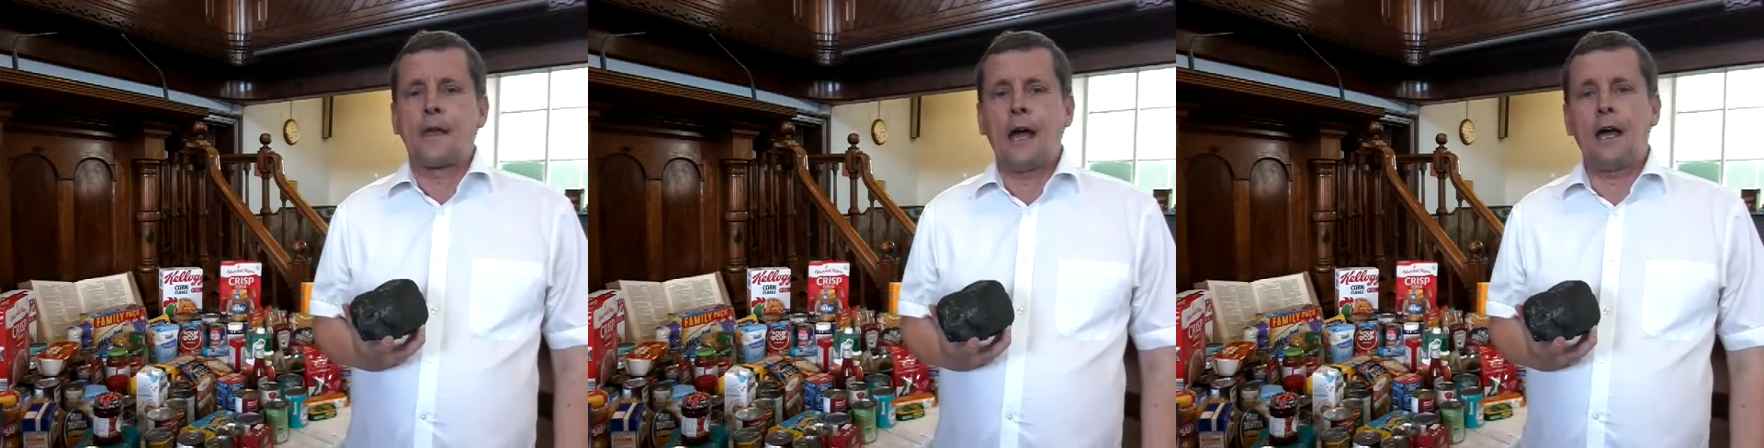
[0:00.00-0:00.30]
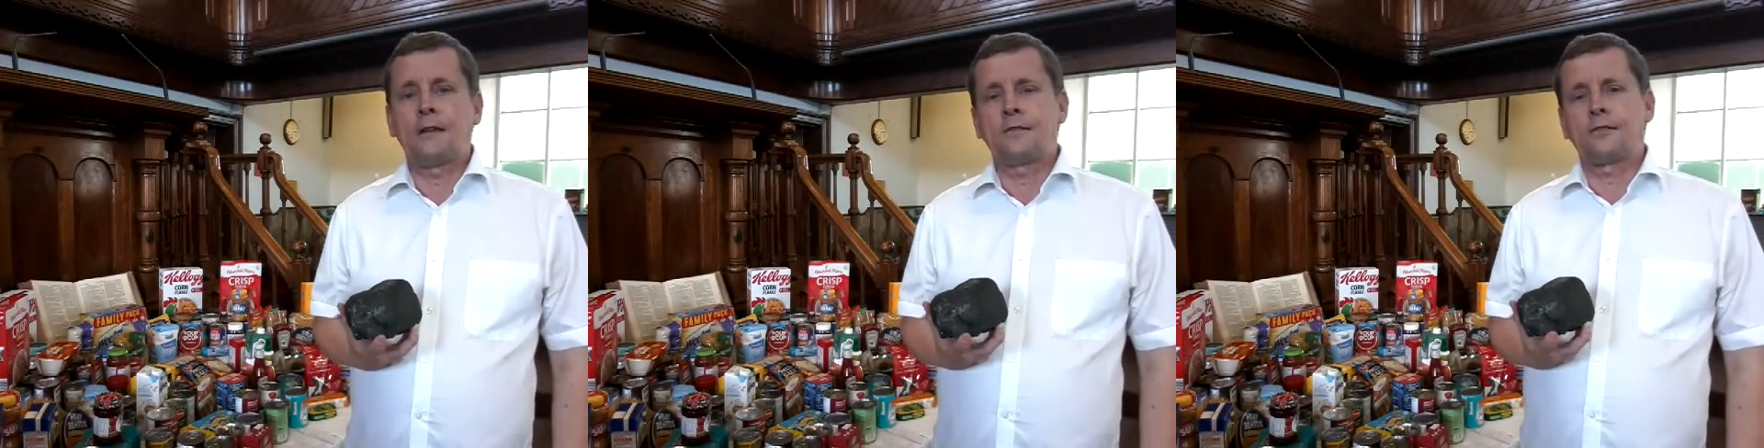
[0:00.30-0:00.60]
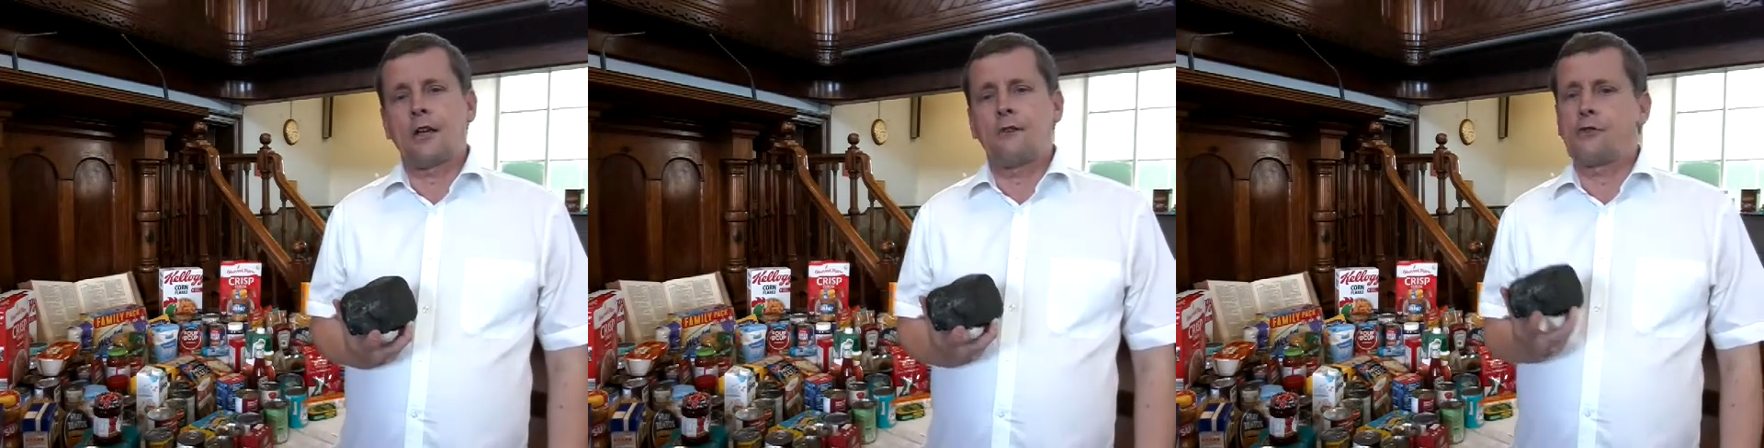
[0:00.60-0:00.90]

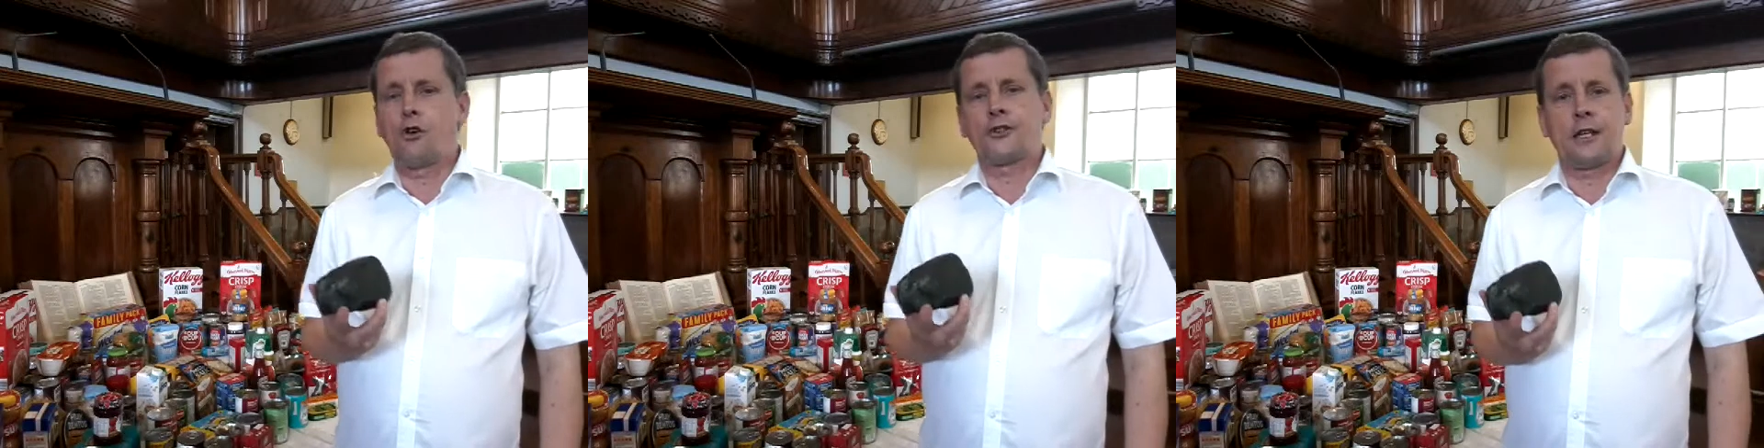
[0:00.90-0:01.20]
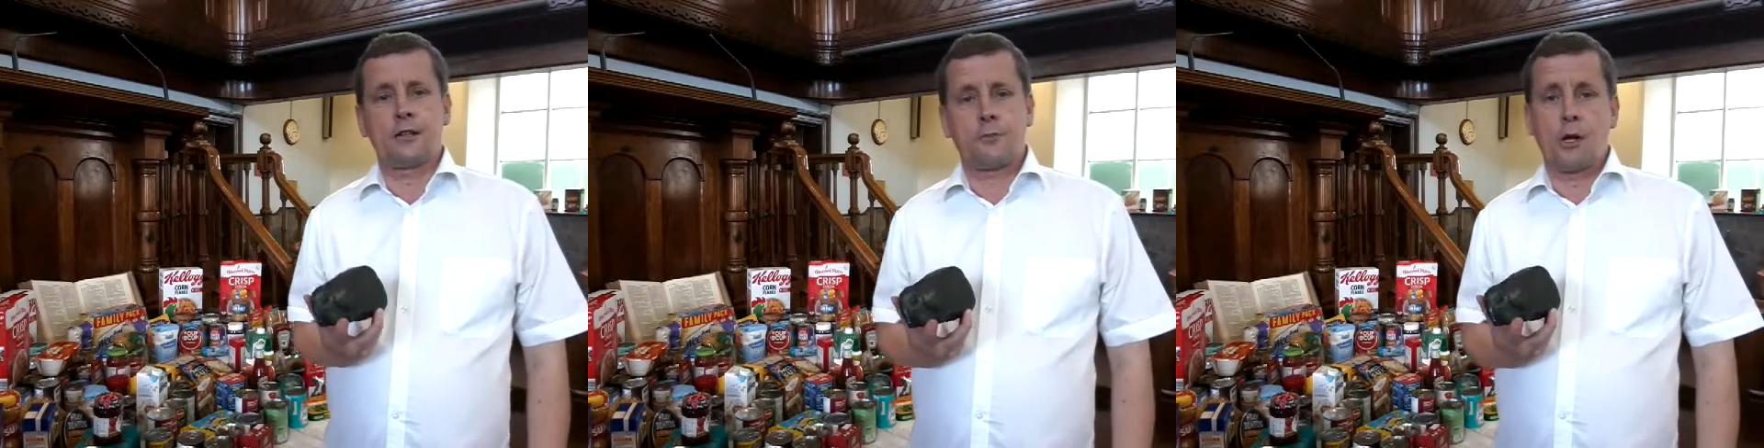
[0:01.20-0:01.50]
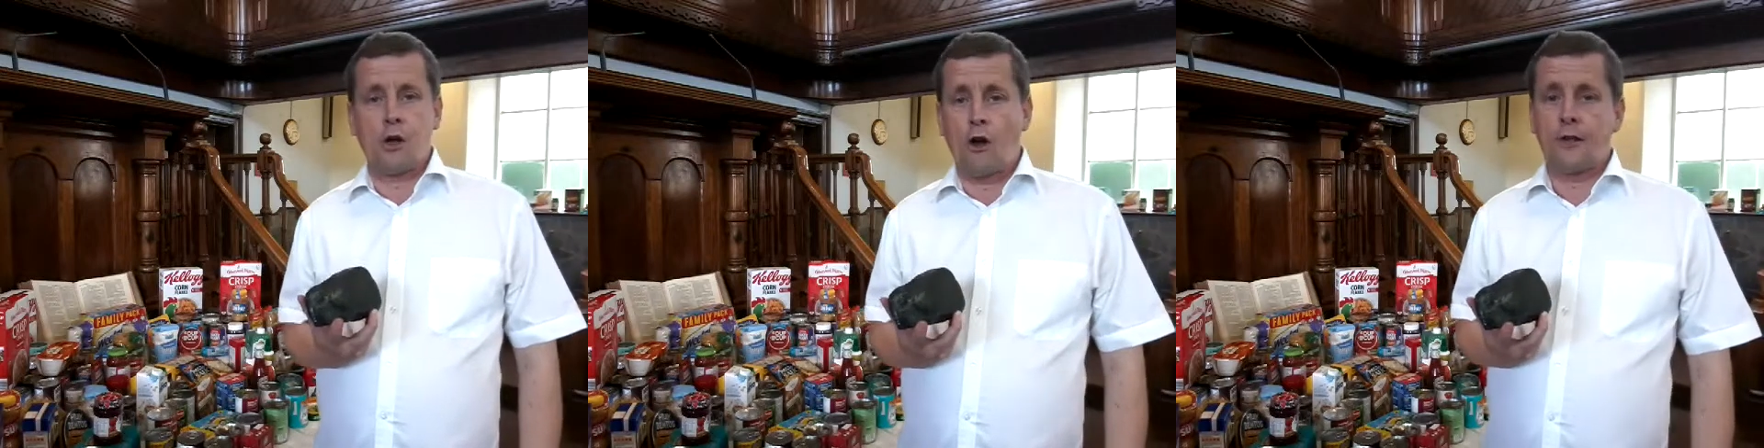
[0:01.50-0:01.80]
And of course, it's
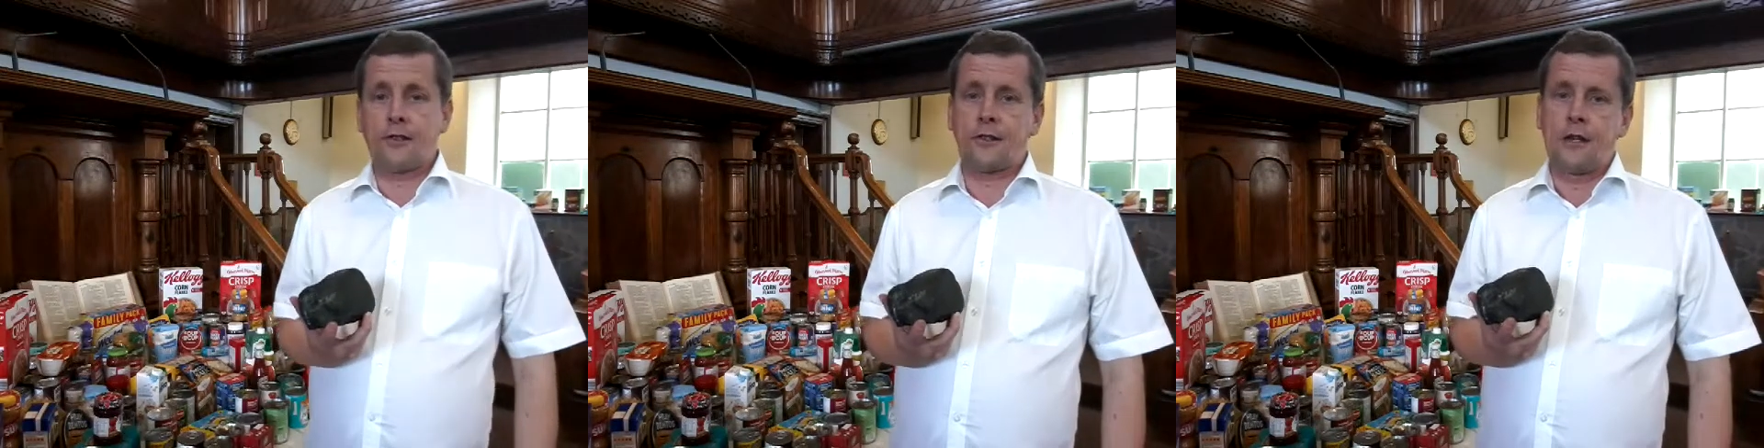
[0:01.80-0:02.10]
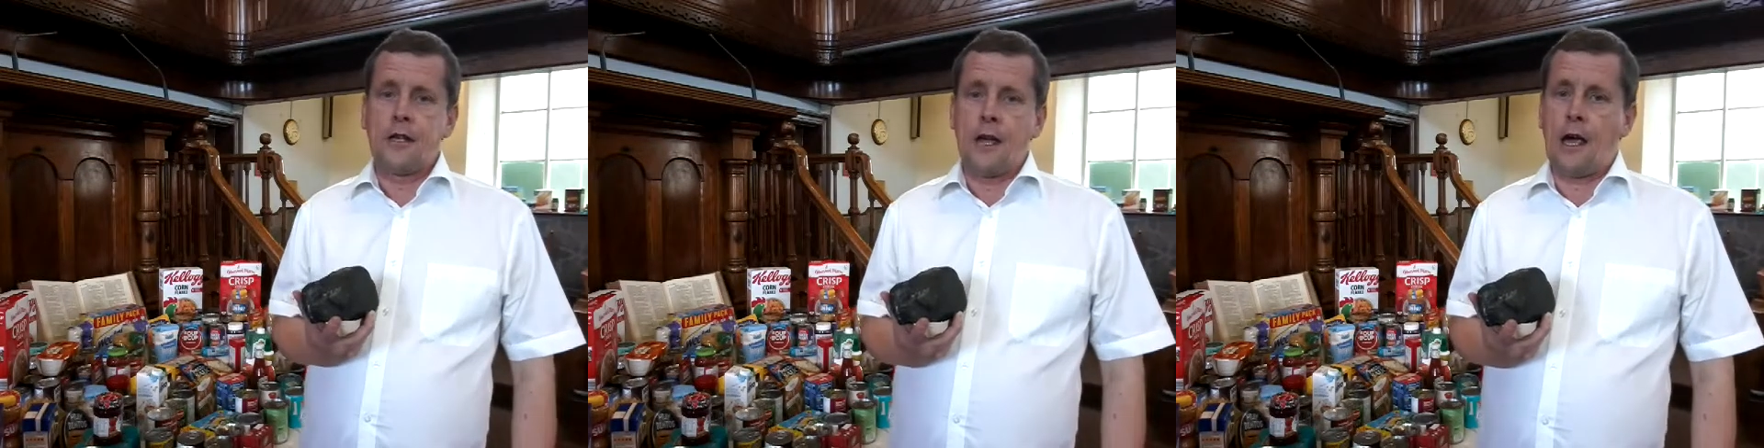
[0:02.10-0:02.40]
because,